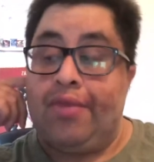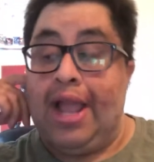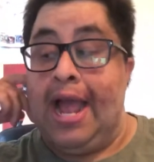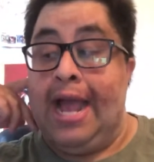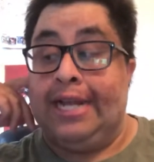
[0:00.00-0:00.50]

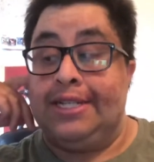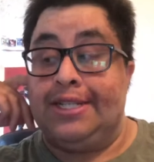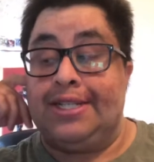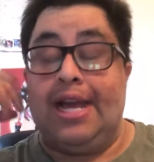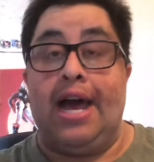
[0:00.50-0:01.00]

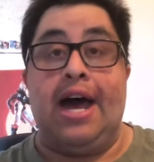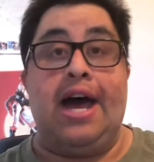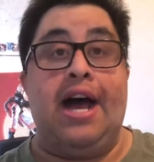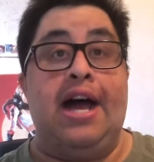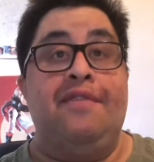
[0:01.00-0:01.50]
as
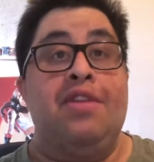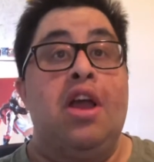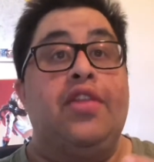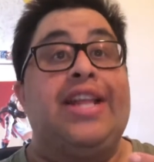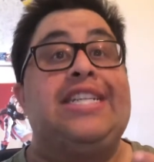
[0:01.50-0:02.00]
uh,
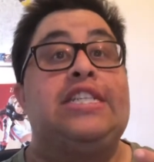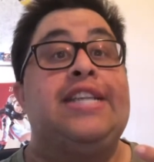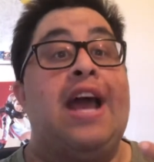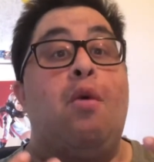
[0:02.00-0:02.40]
this is now